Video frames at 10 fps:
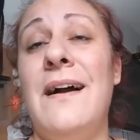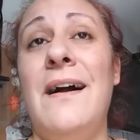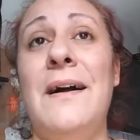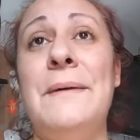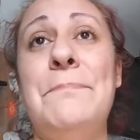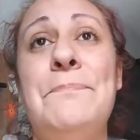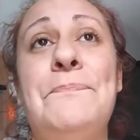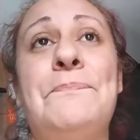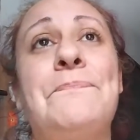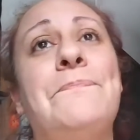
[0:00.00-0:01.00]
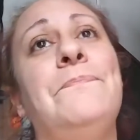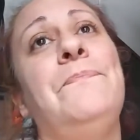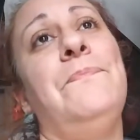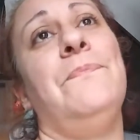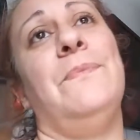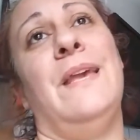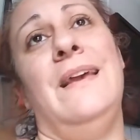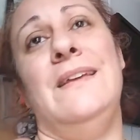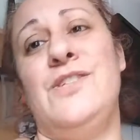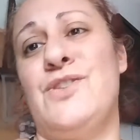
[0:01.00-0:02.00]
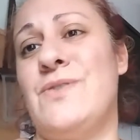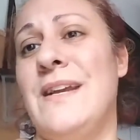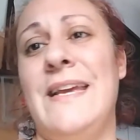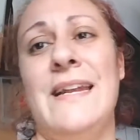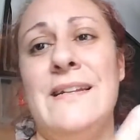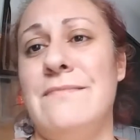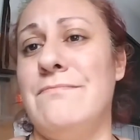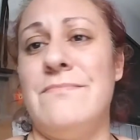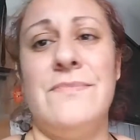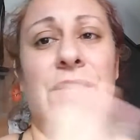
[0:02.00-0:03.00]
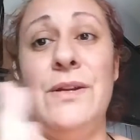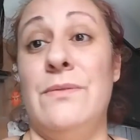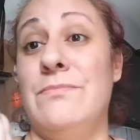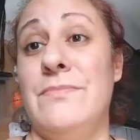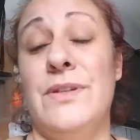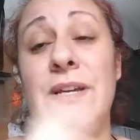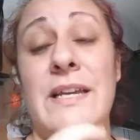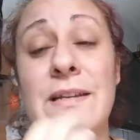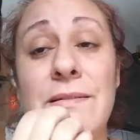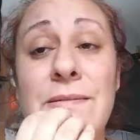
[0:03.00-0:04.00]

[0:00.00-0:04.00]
and just try to get it, you know, looking